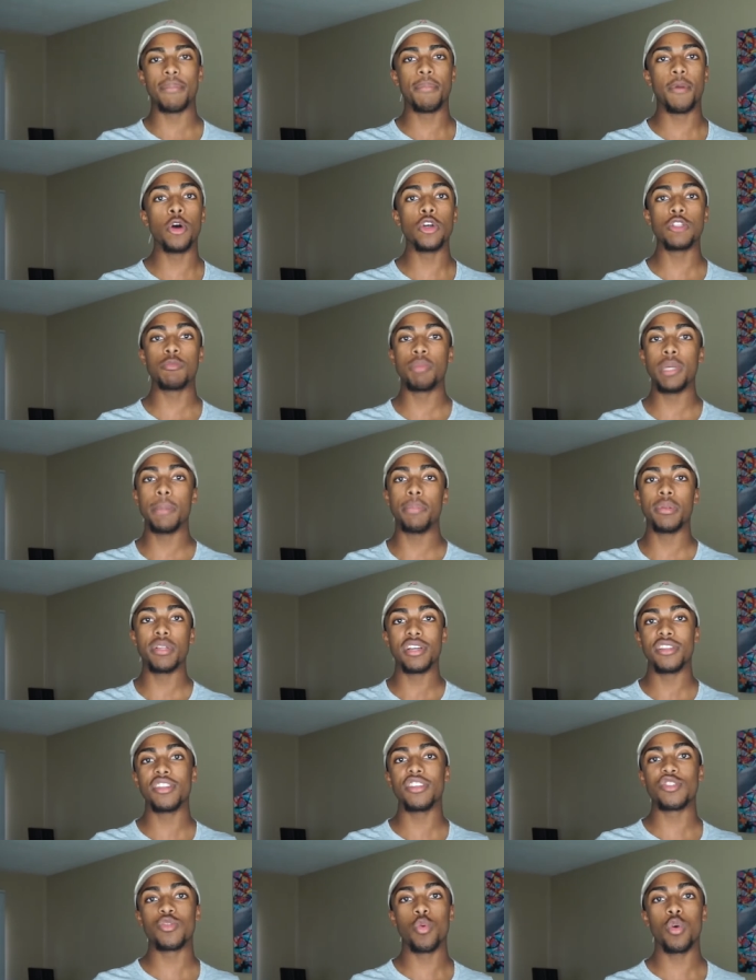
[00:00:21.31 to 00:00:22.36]
that most
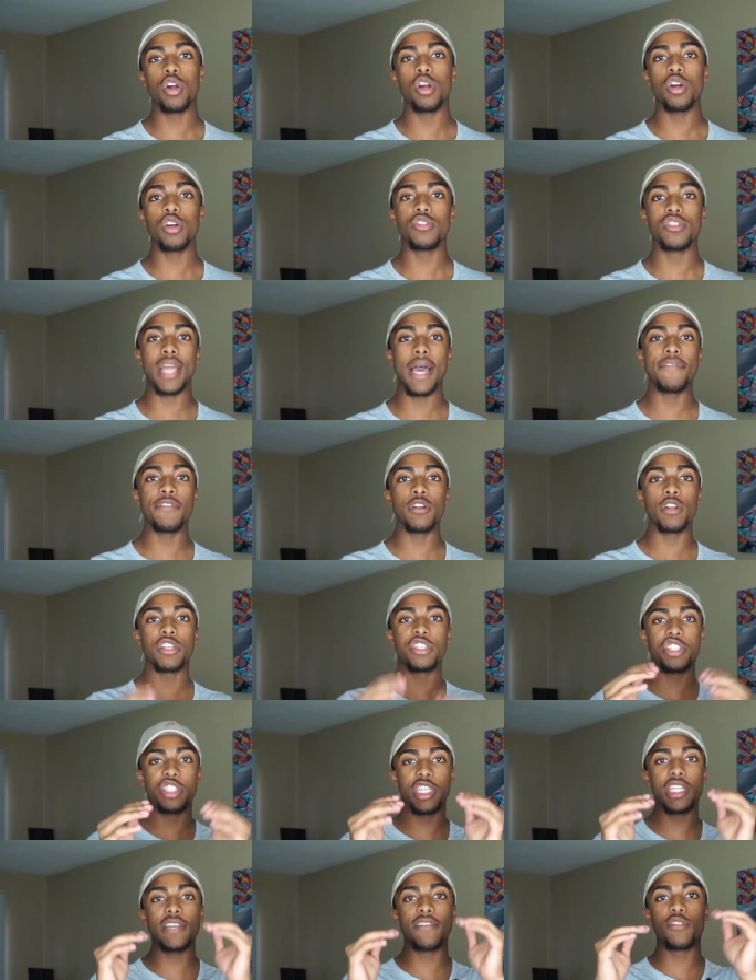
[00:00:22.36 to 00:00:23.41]
people in this world never
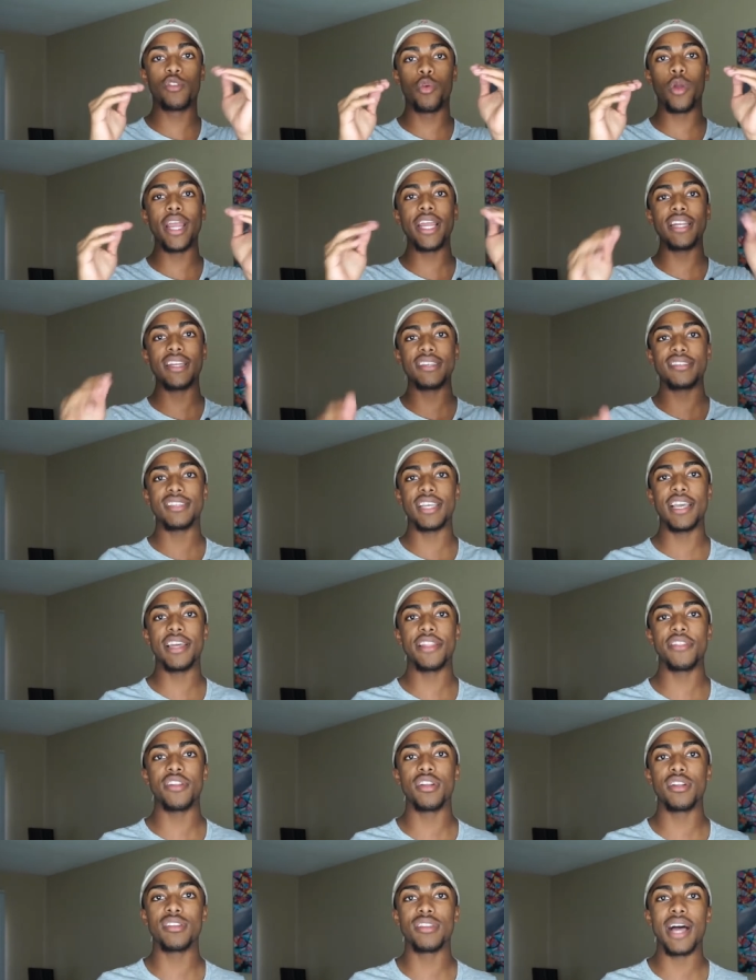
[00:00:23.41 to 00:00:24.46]
achieve greatness
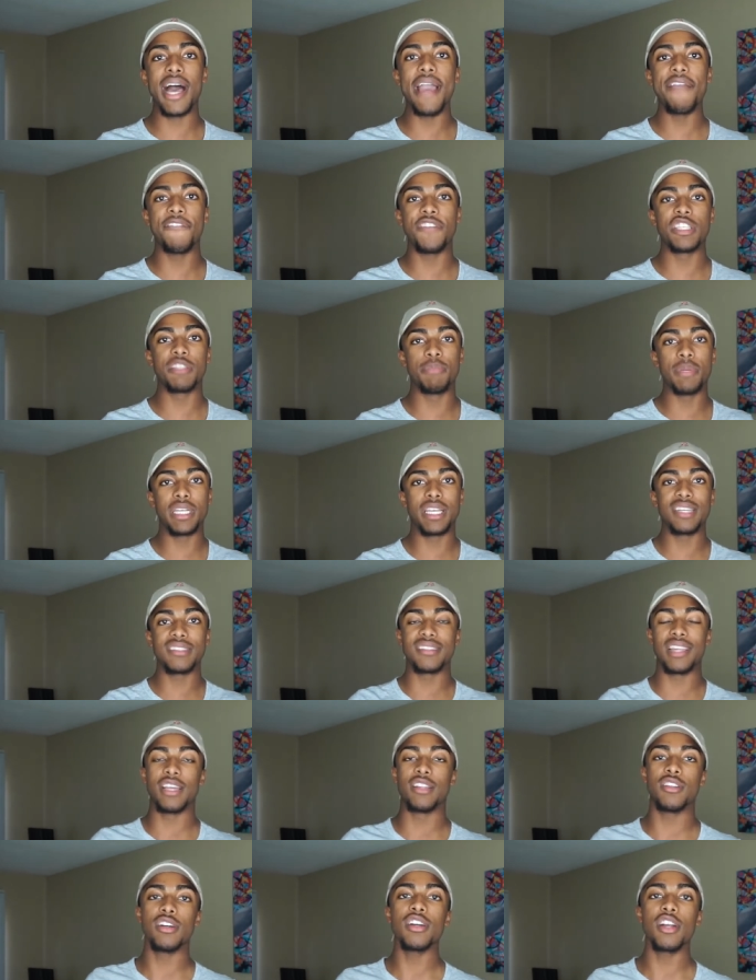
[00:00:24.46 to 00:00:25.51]
in their life is because
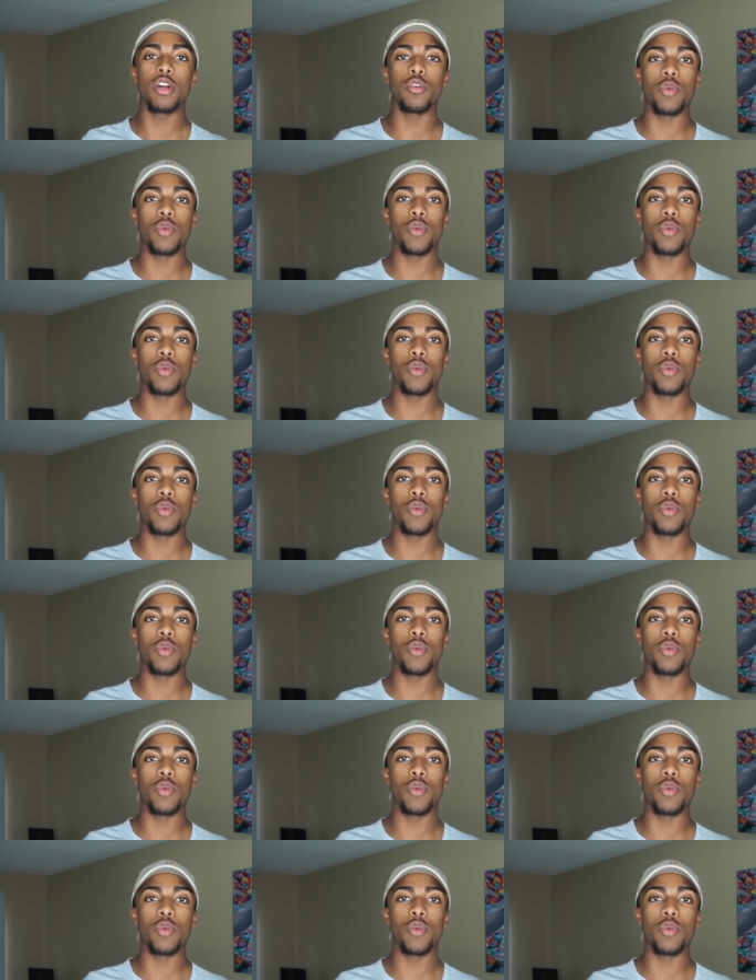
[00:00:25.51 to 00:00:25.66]
they look